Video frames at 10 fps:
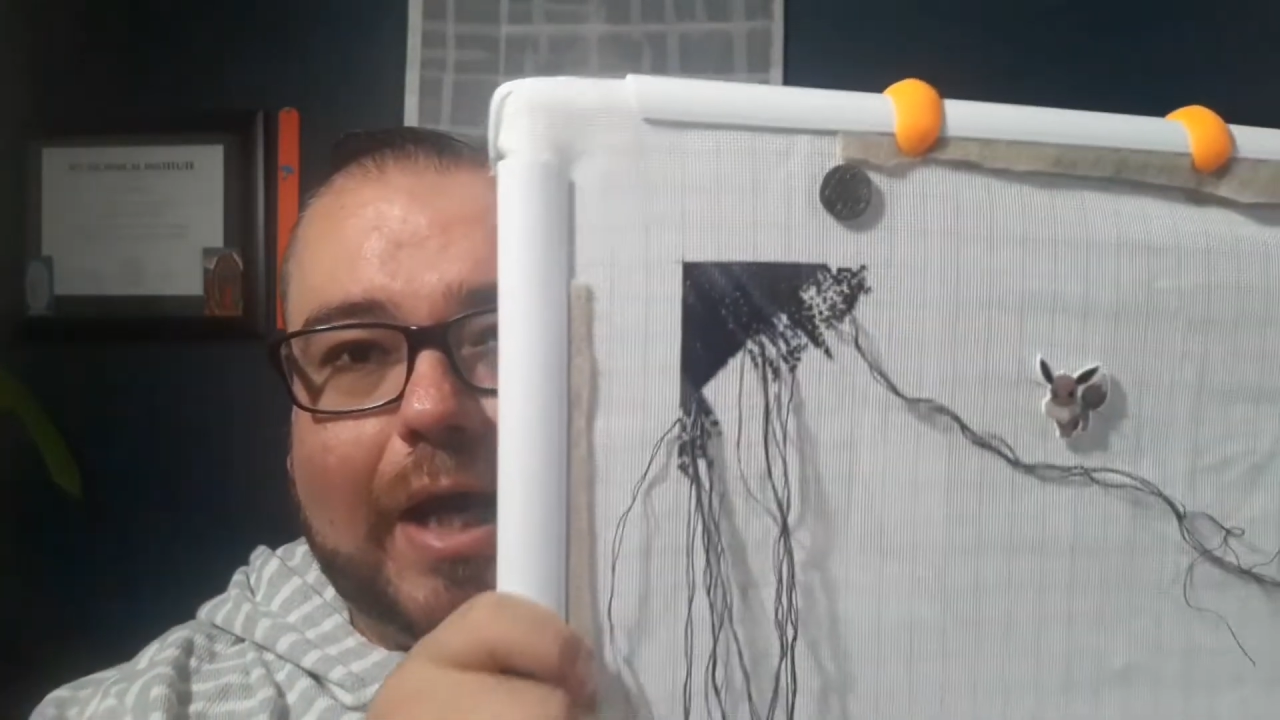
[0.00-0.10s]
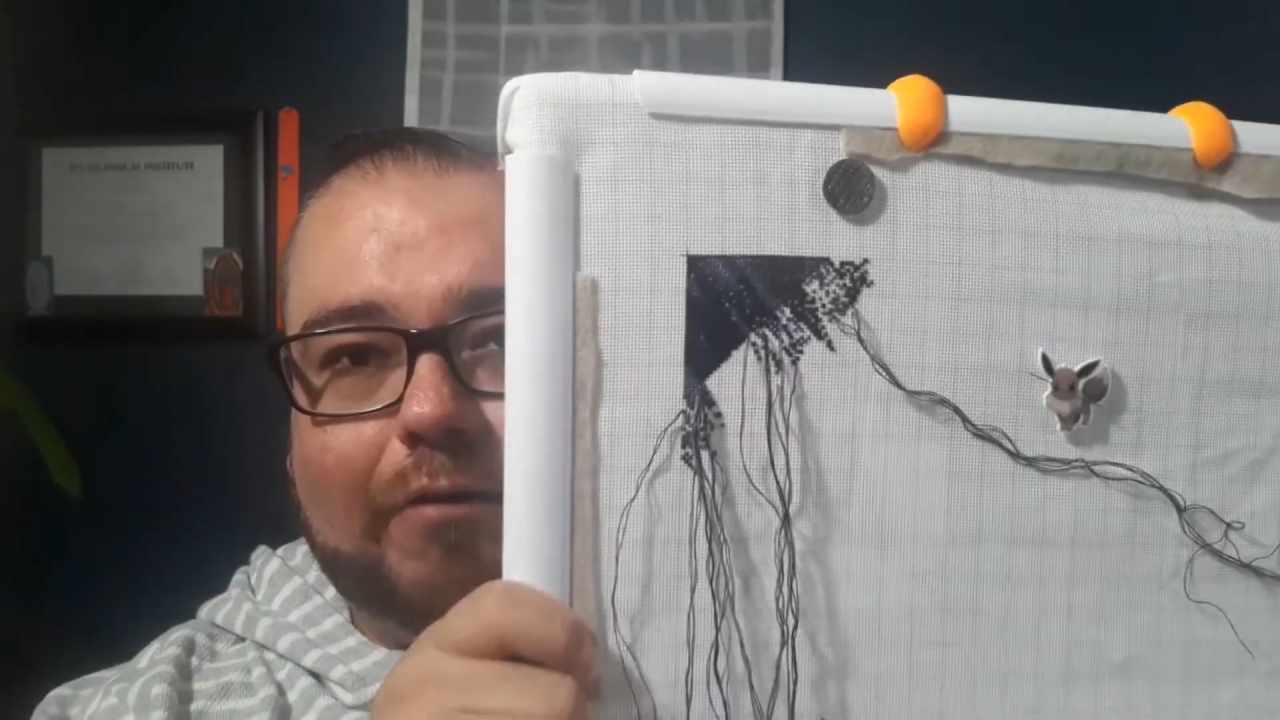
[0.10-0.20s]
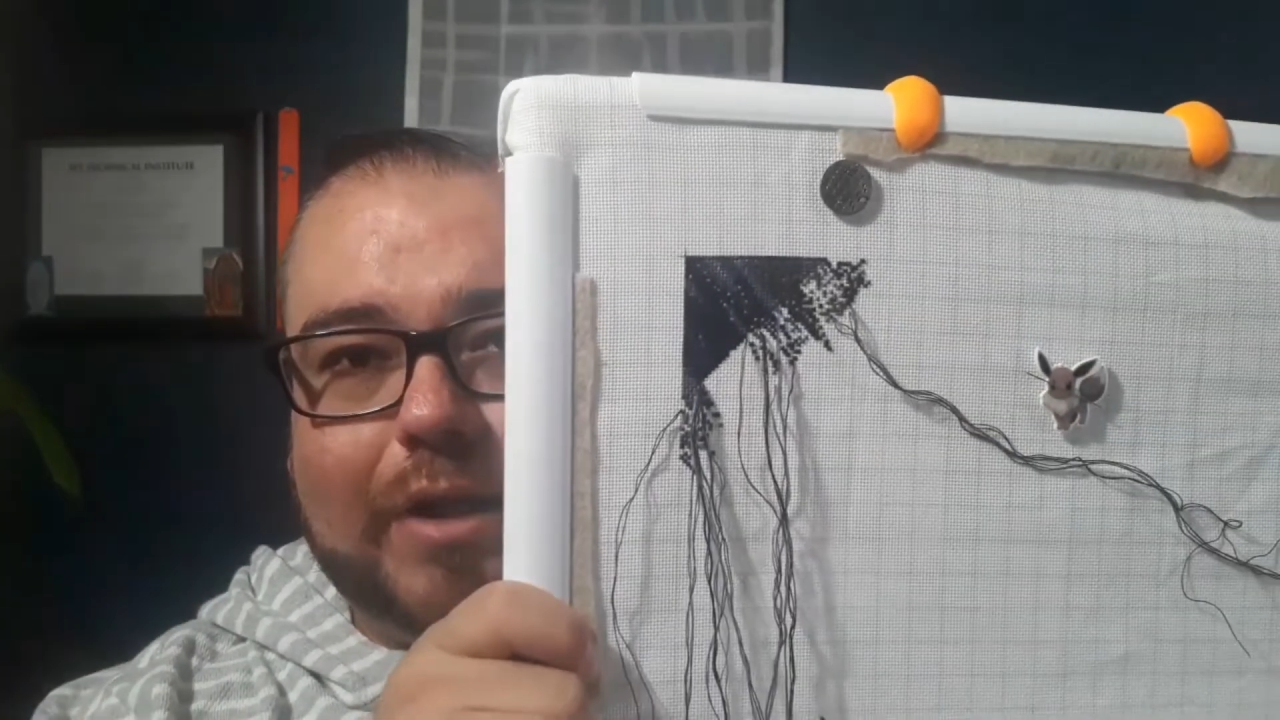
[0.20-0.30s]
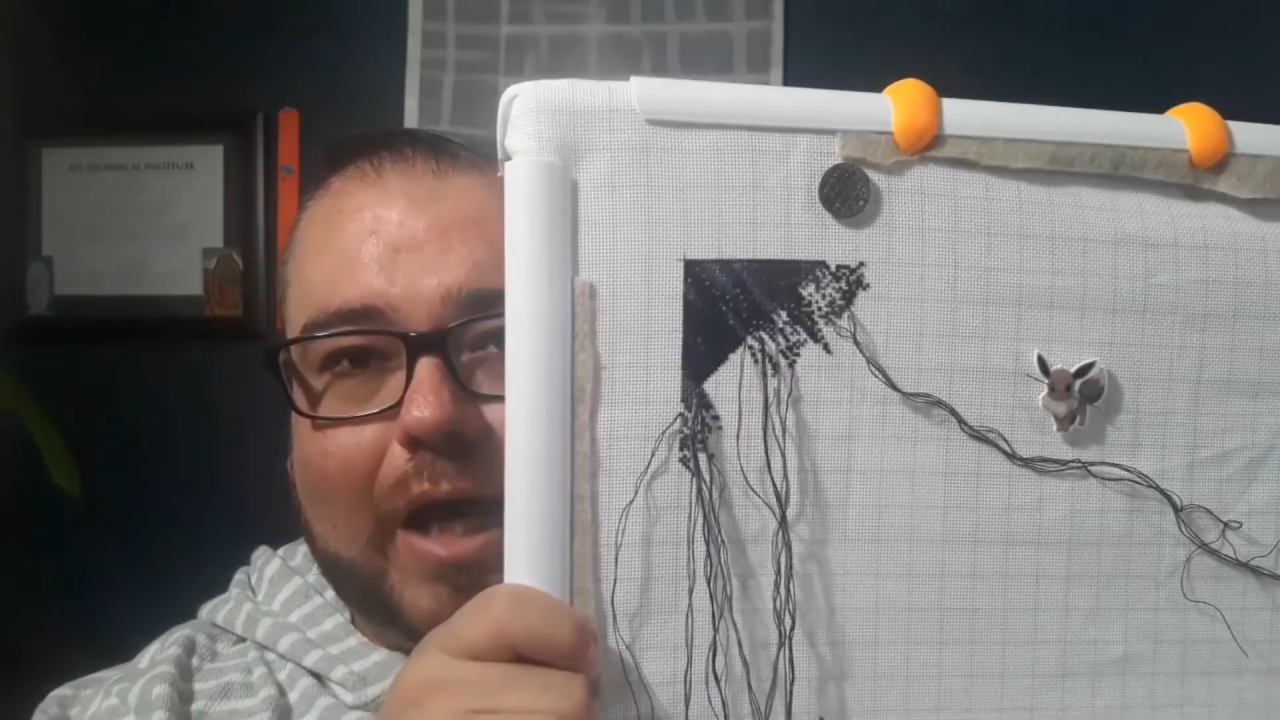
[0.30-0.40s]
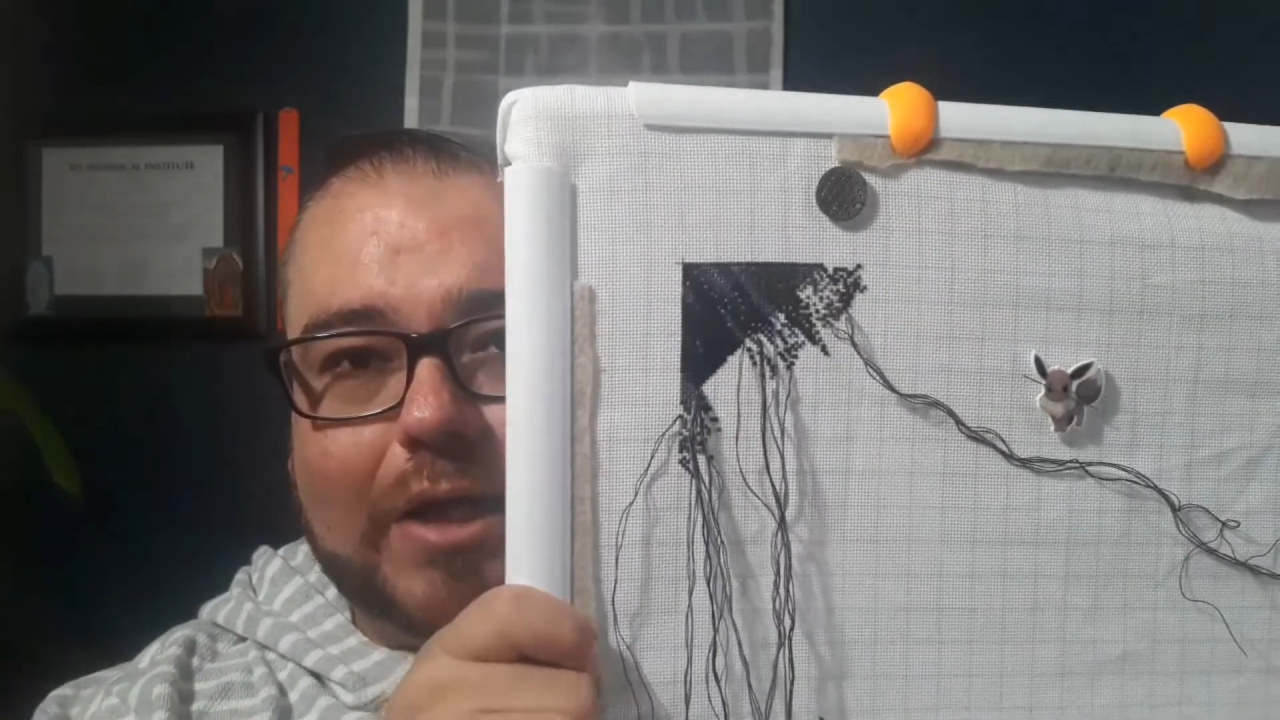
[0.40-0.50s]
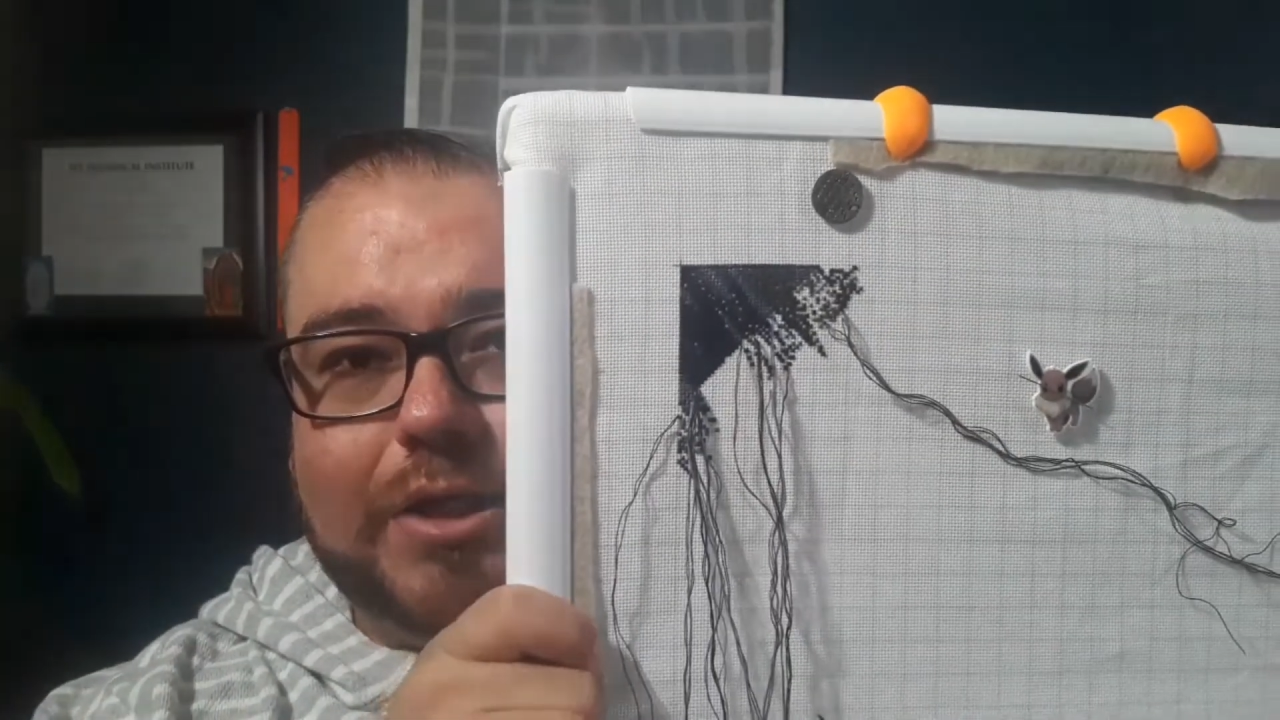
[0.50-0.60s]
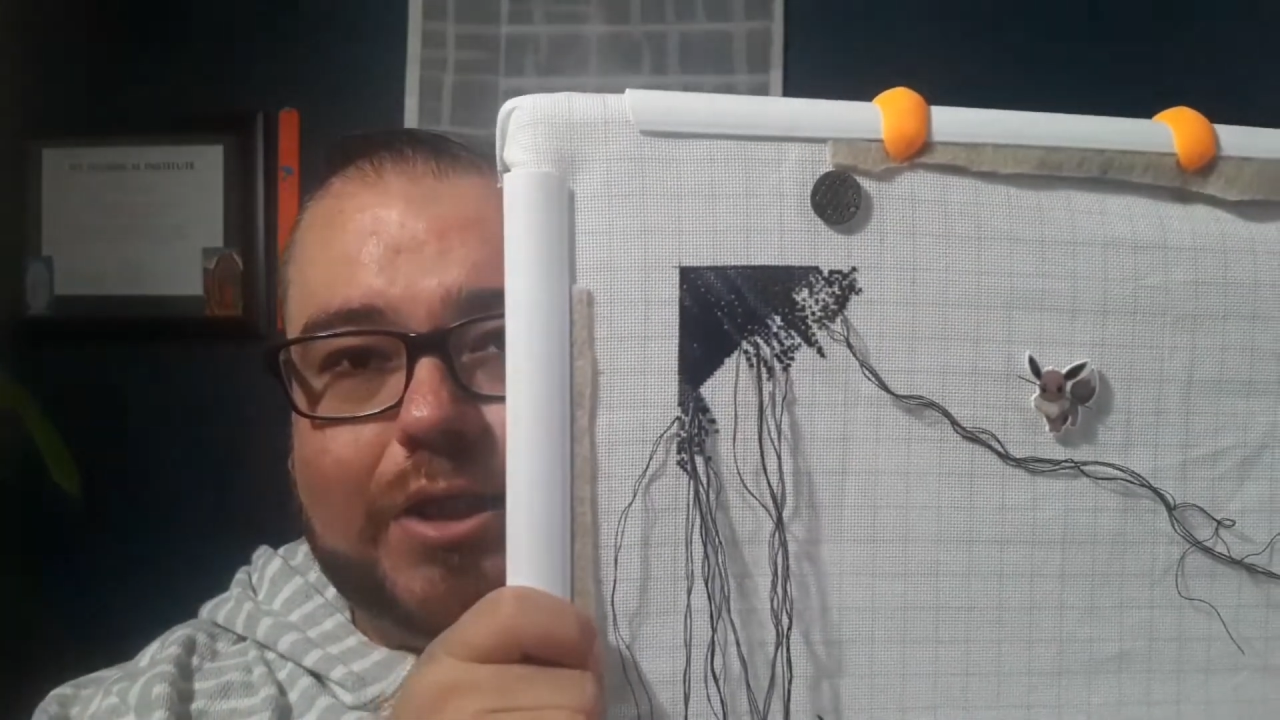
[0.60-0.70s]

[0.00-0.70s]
outside